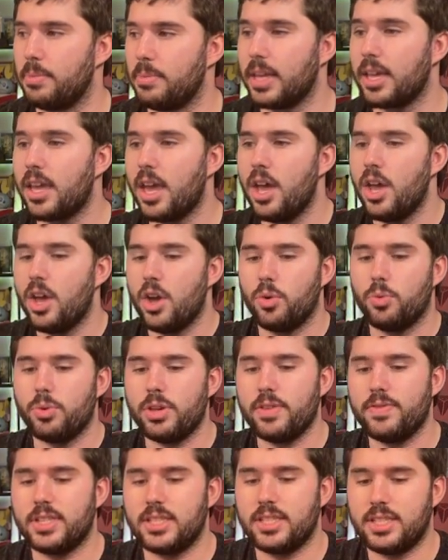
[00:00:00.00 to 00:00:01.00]
Like,
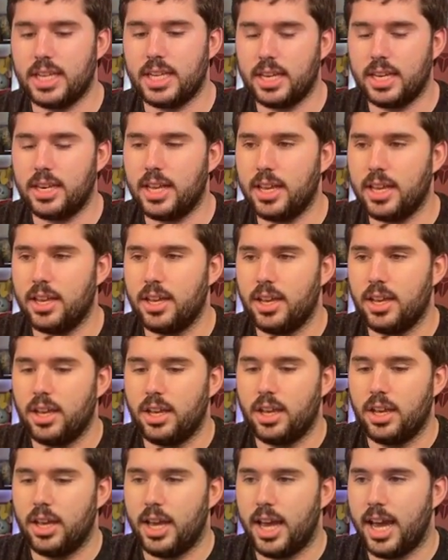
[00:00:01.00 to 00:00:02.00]
we've seen it
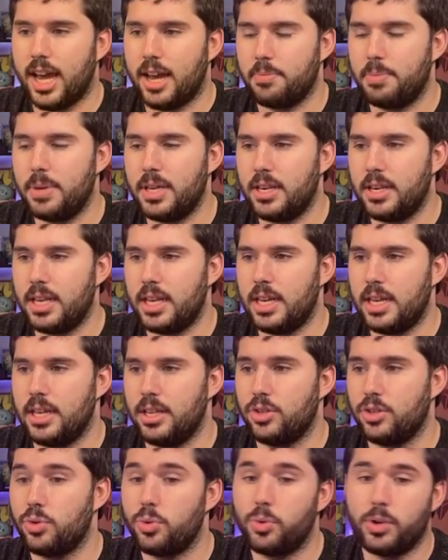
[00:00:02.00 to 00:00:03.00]
happen
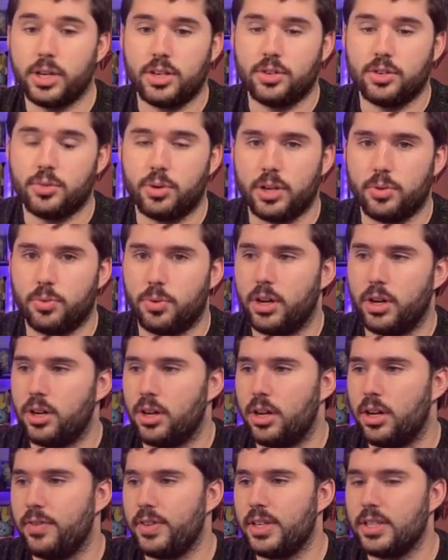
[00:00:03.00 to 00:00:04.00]
in 2021,
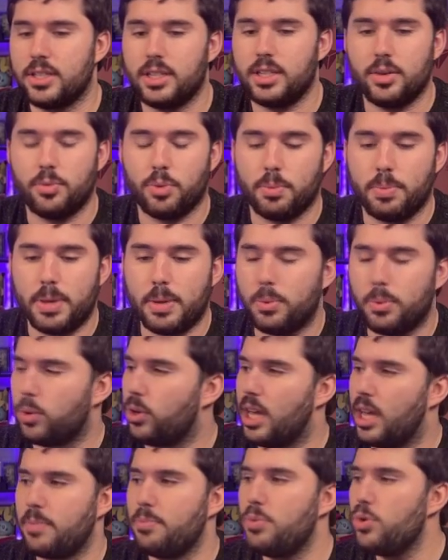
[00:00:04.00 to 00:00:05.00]
obviously, where people were
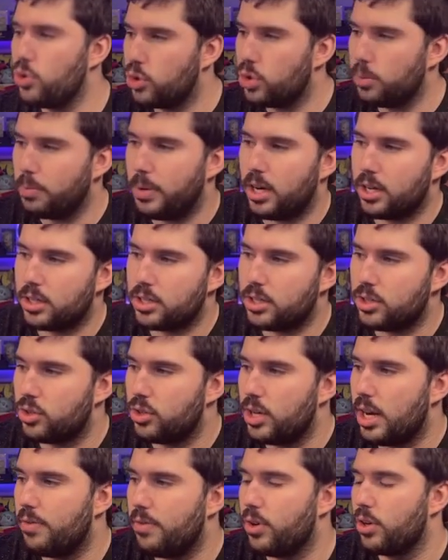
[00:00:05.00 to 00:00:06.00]
like, booster boxes are
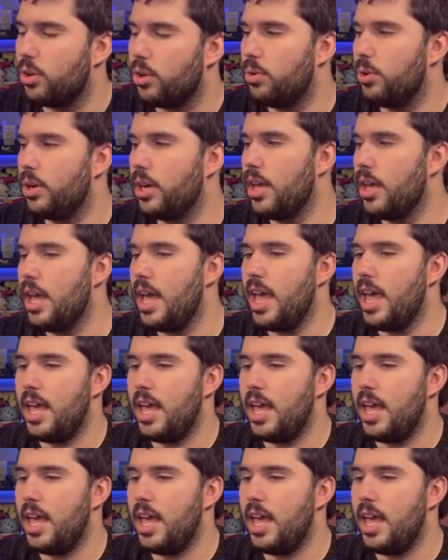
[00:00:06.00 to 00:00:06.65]
never going